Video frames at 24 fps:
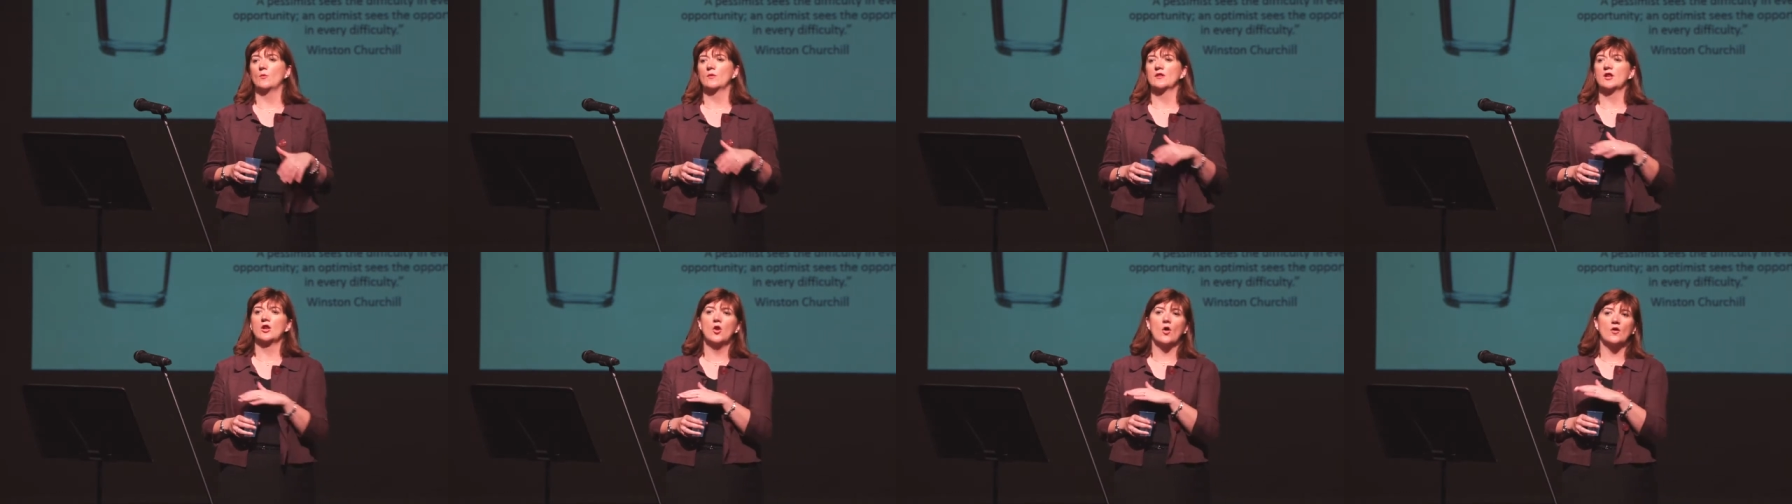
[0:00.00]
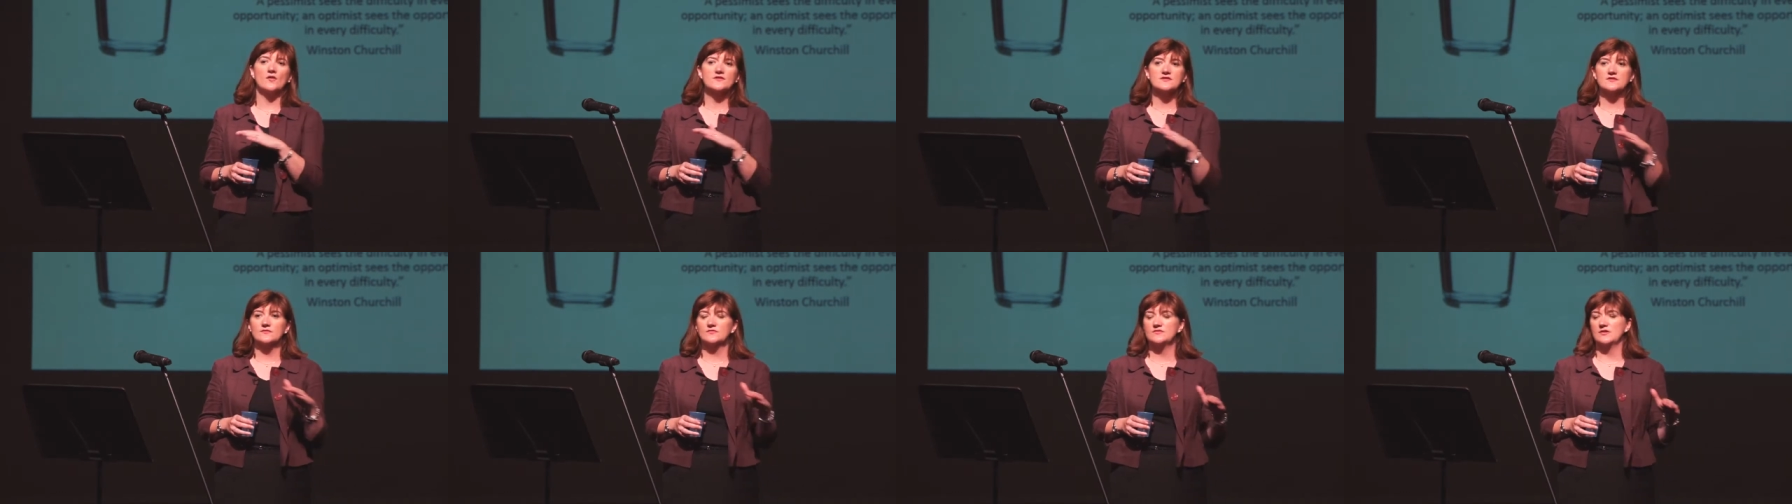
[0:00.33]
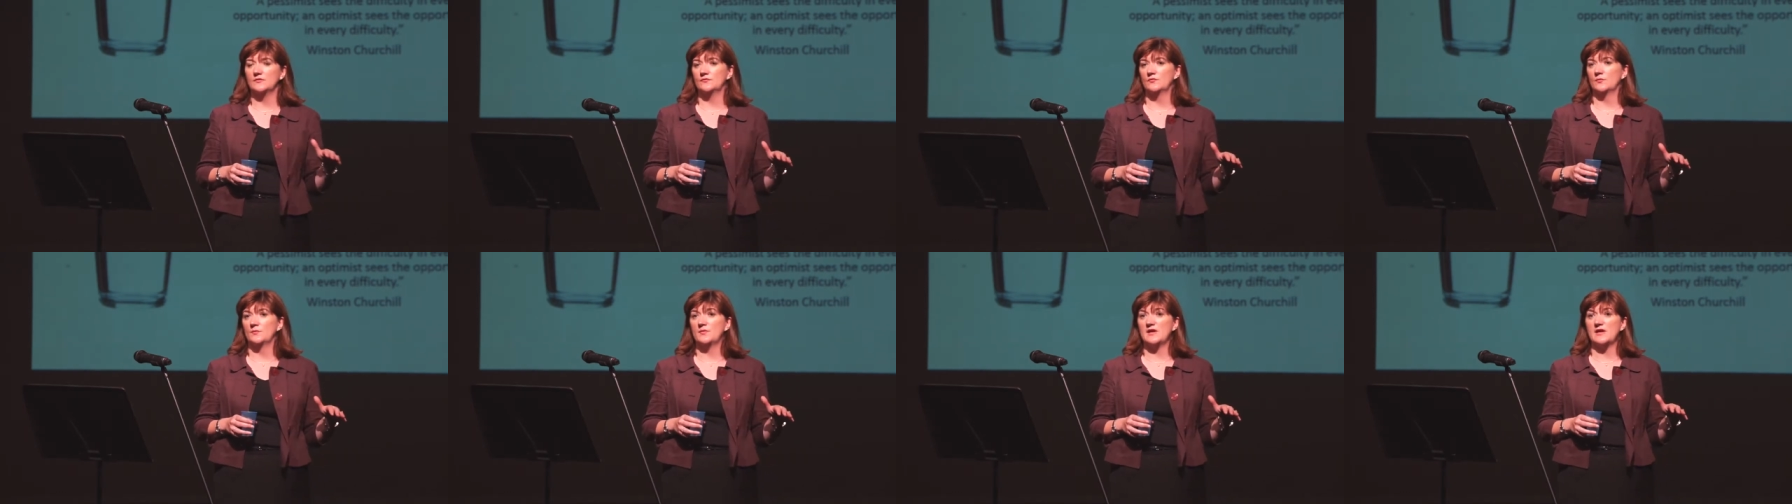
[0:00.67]
with lots of
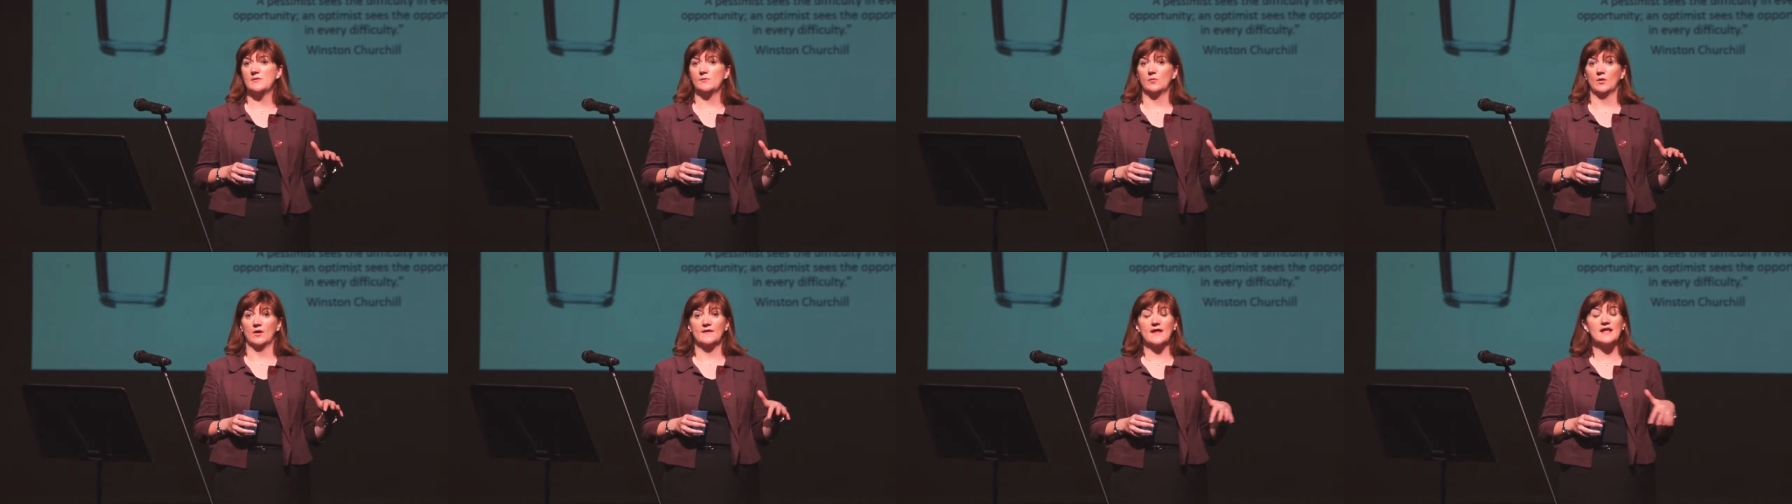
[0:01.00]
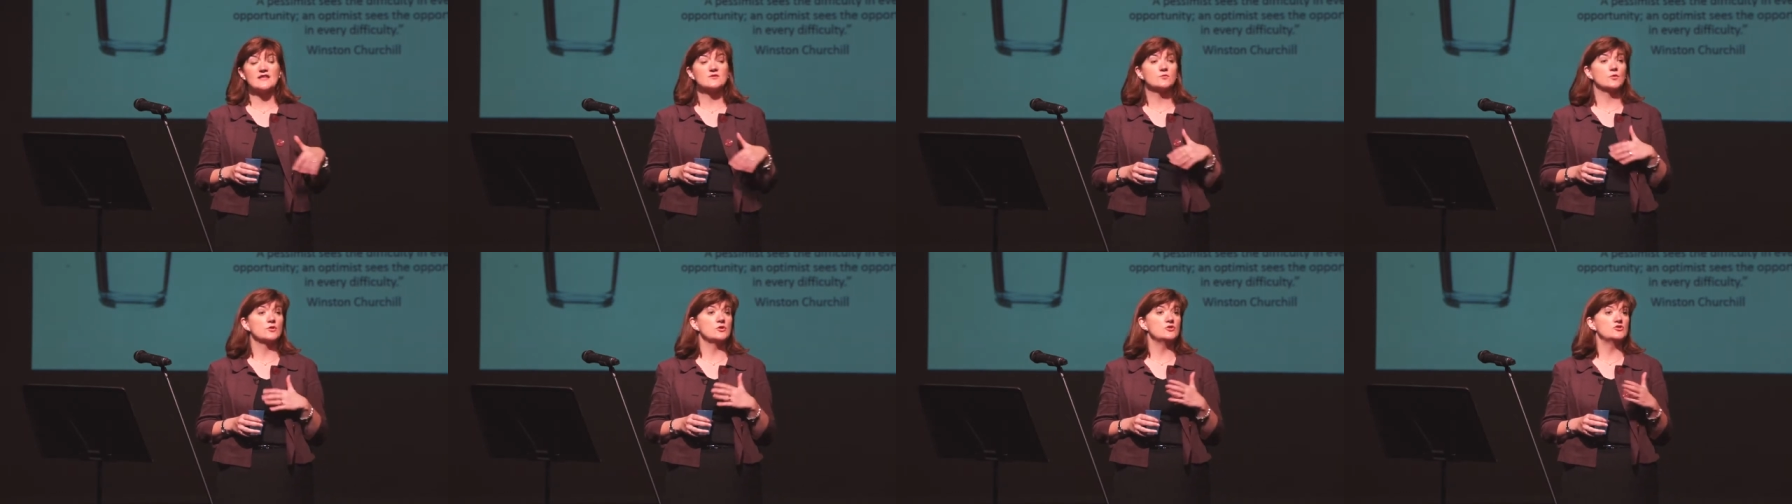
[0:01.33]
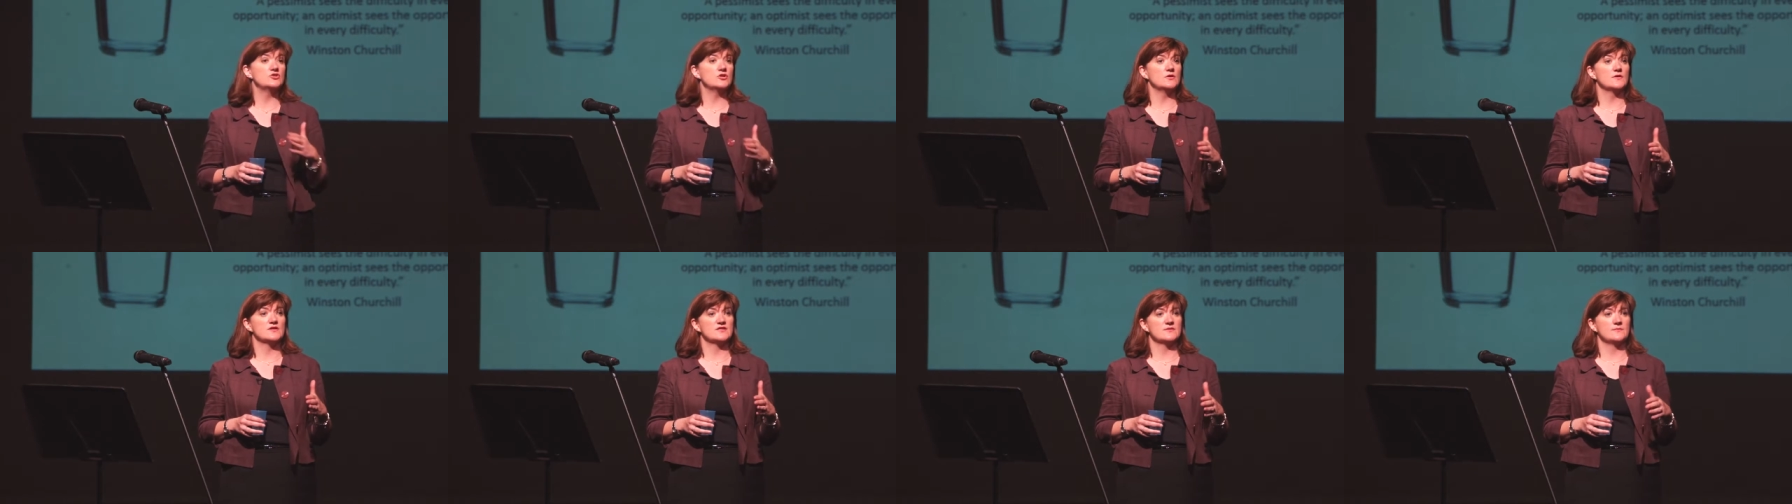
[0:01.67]
different people, and that's what you
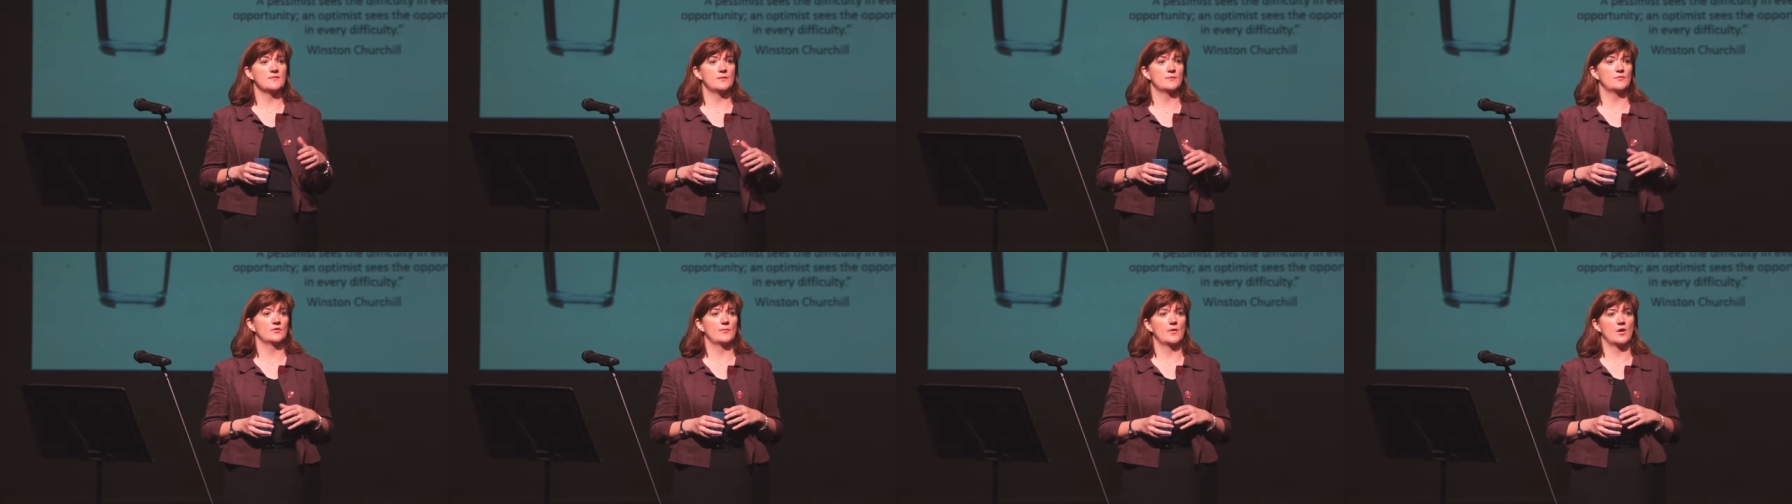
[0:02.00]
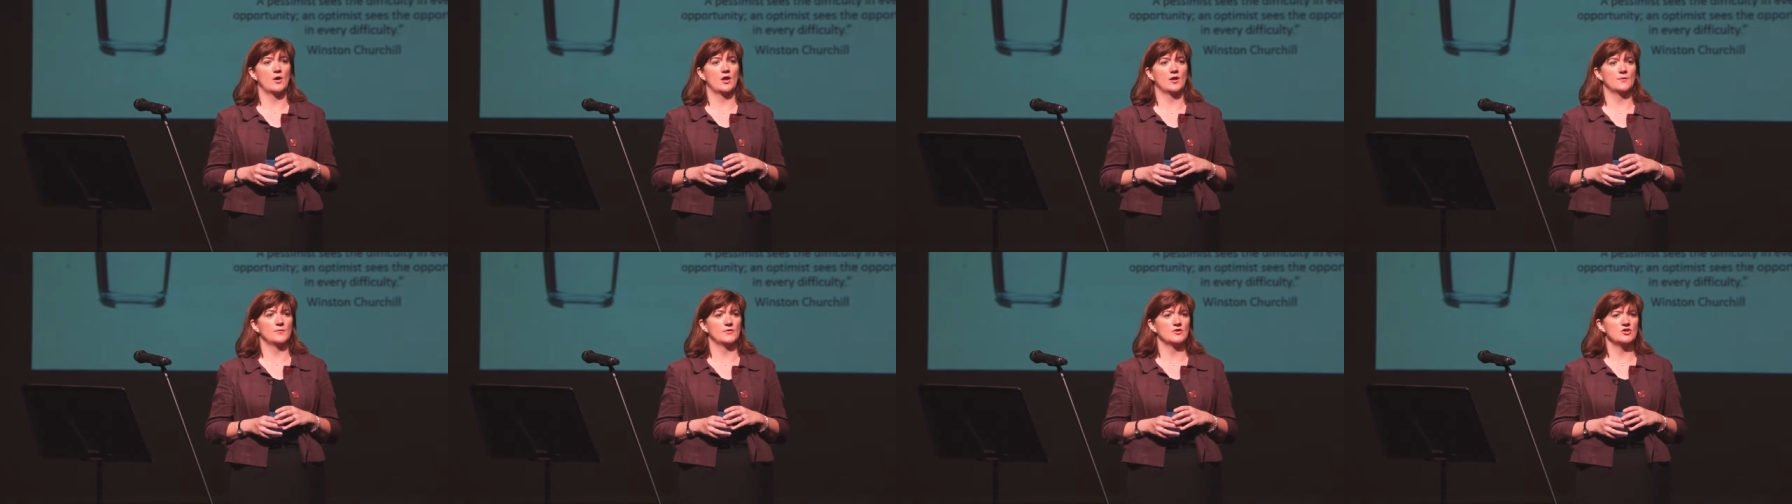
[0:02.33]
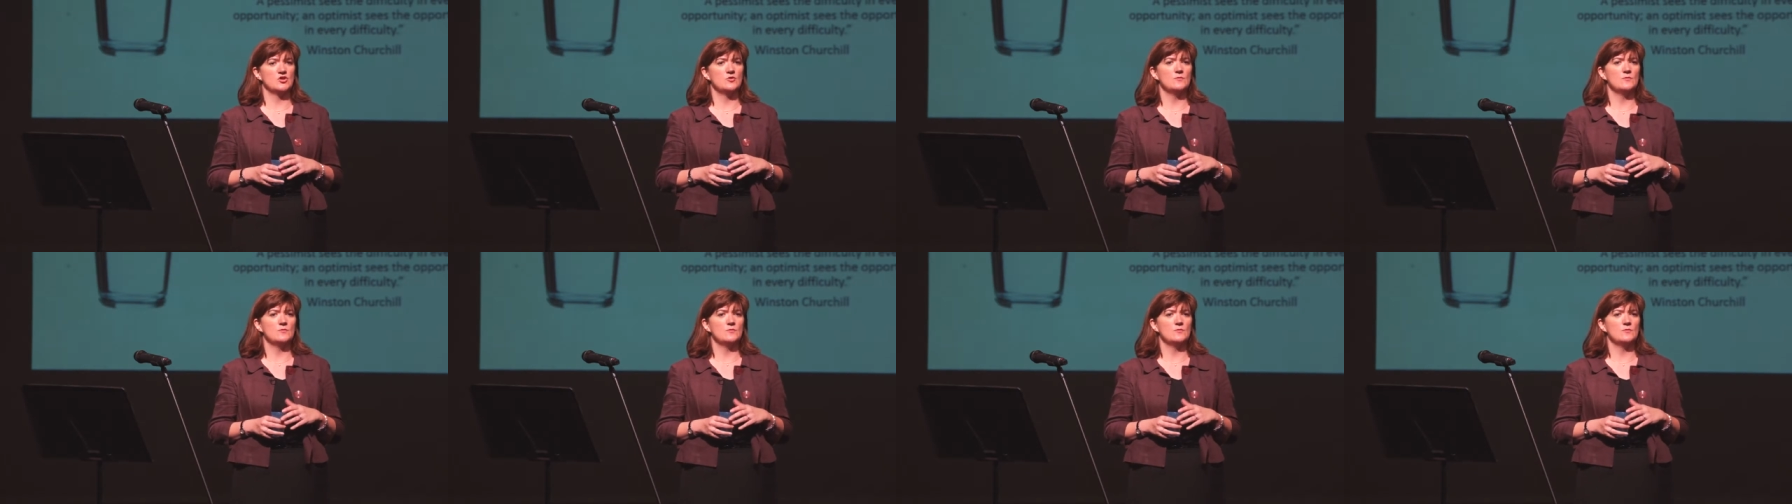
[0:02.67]
do as a Member of Parliament.